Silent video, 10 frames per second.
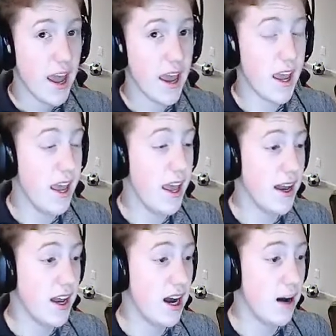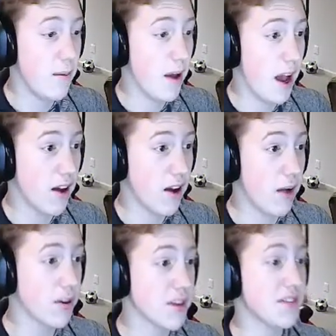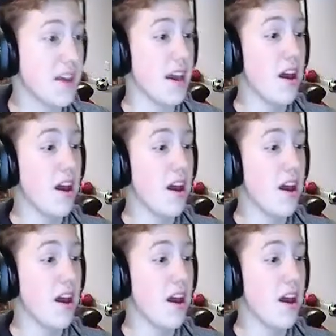And um, I, am going to say